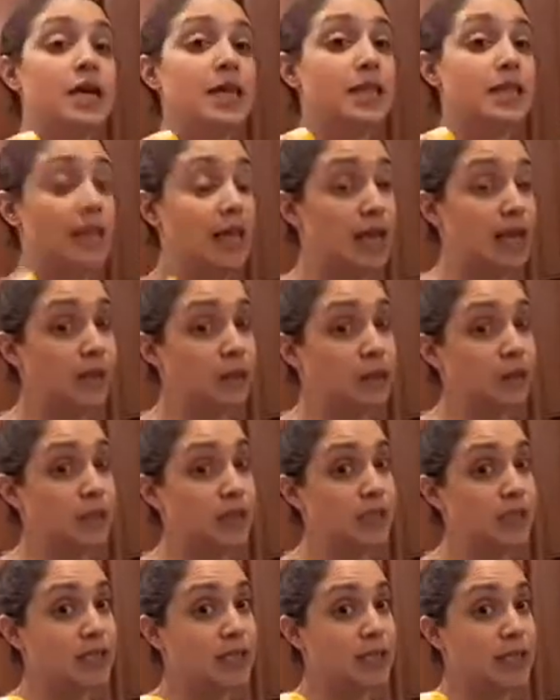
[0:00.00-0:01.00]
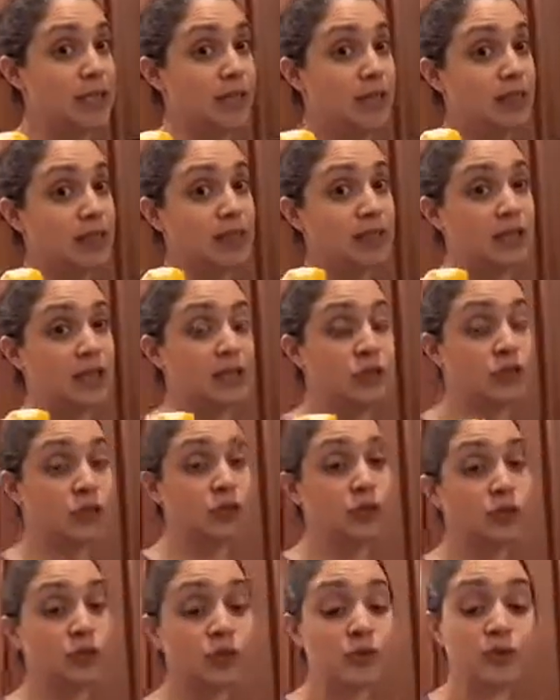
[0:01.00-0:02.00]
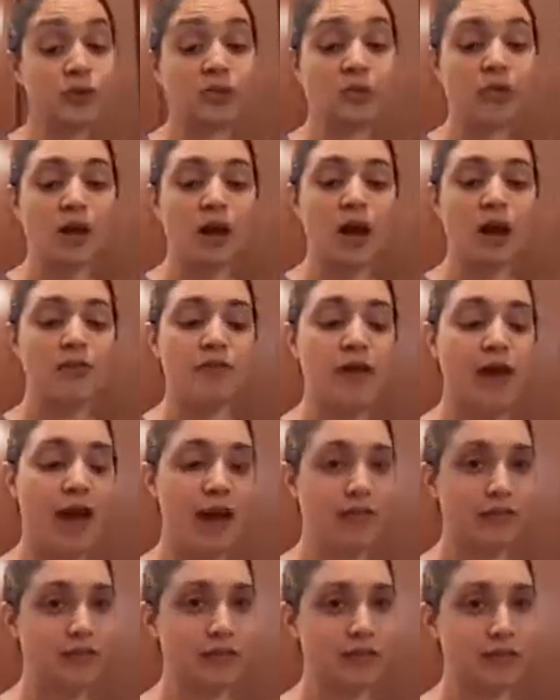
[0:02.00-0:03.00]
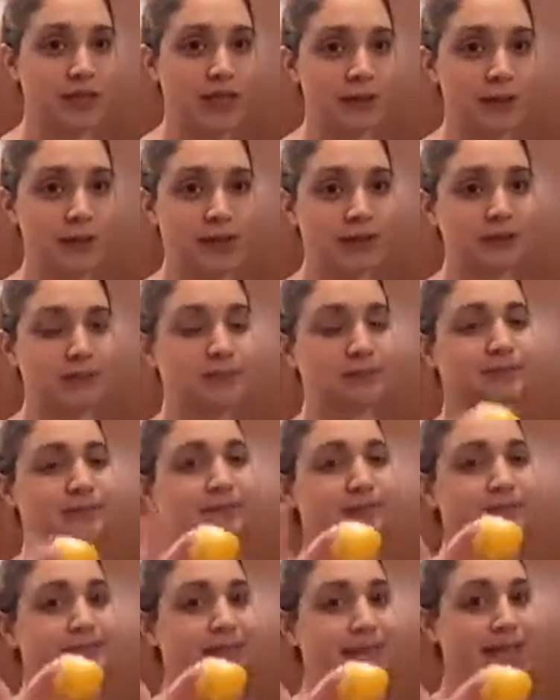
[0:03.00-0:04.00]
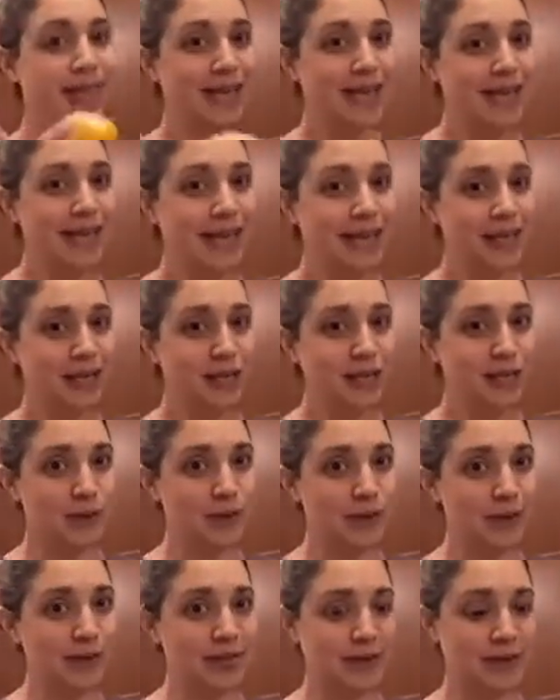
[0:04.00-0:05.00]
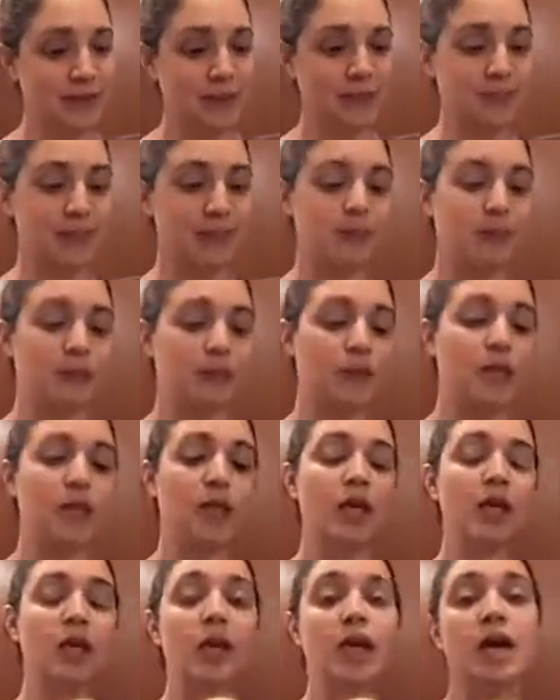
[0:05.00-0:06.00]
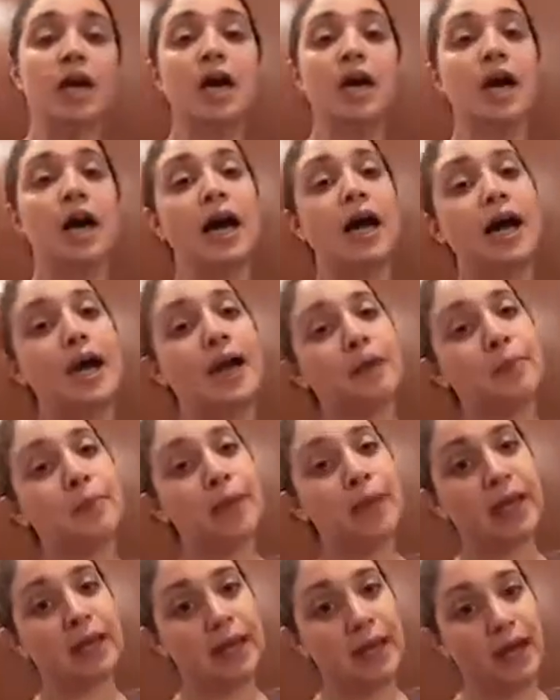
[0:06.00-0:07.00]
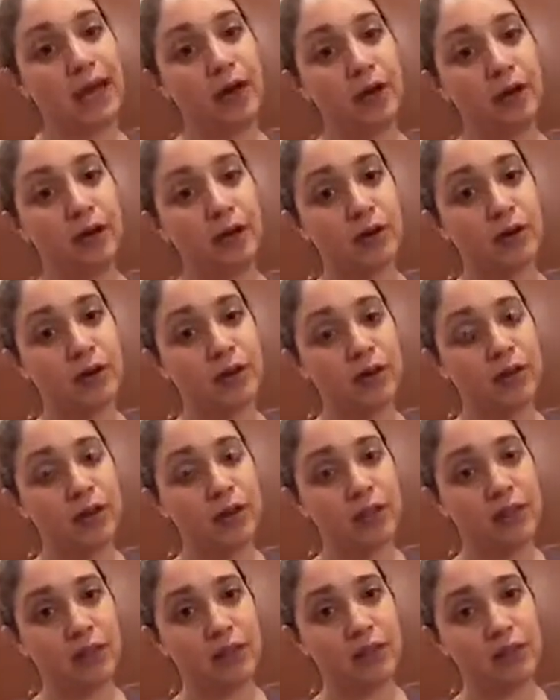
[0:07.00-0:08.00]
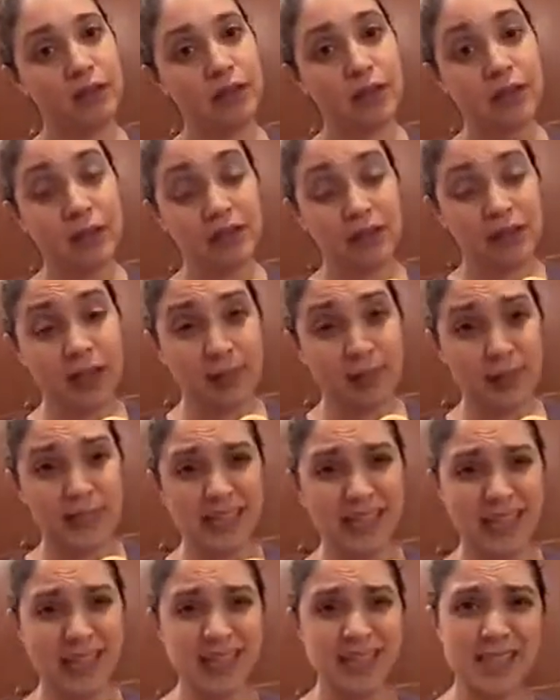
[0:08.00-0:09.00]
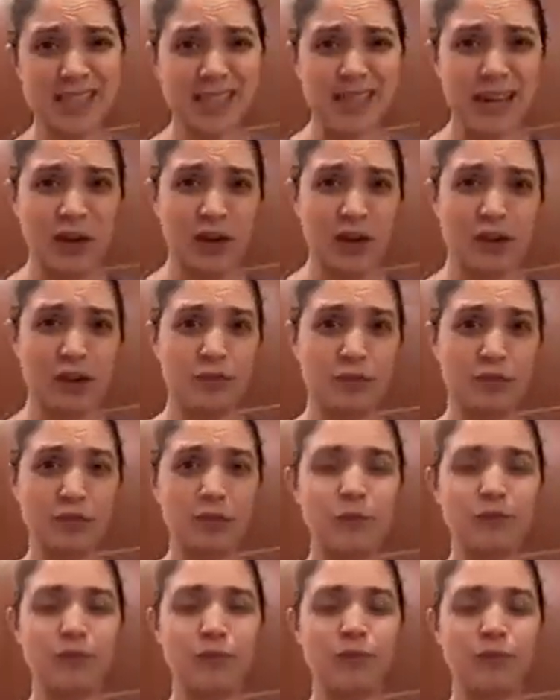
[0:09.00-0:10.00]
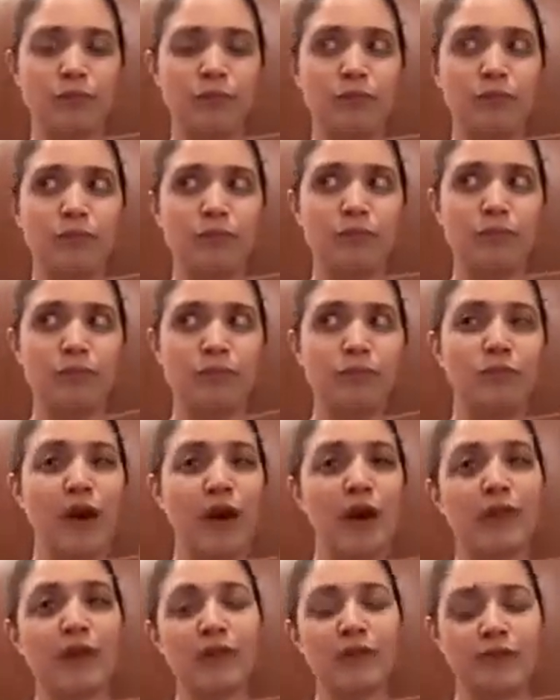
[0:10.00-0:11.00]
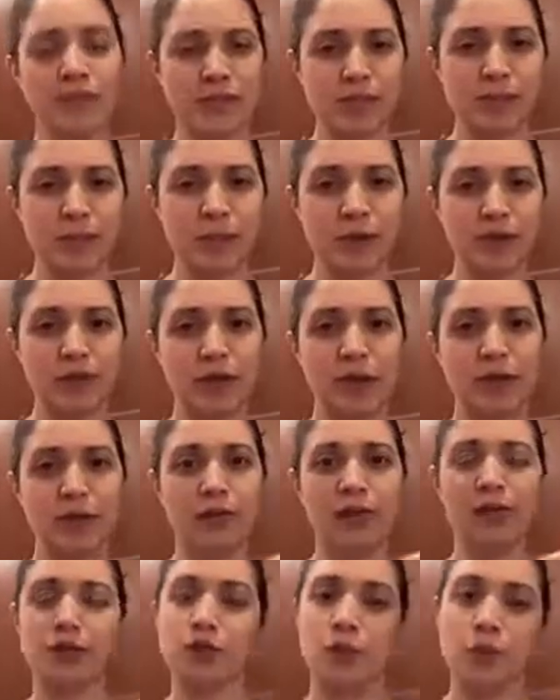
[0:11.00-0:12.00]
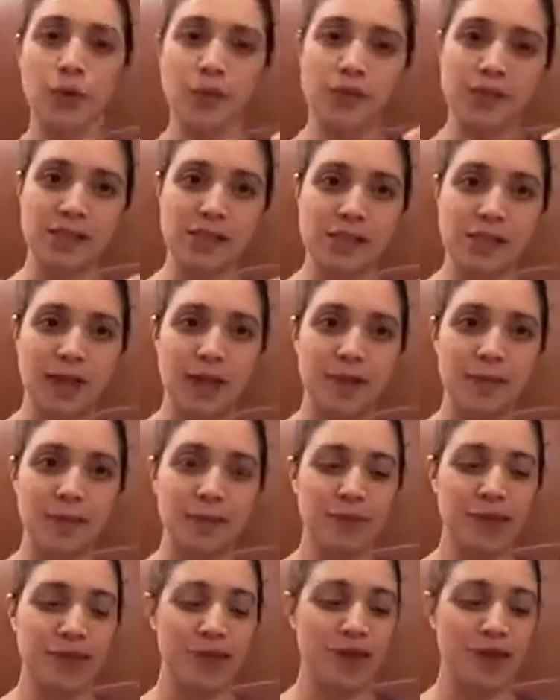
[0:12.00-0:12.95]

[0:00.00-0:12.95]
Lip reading: Then I'm going to take the juice of half of a lemon. Here's my tip. I pick out the lemon seeds that are readily visible, that are like towards the top.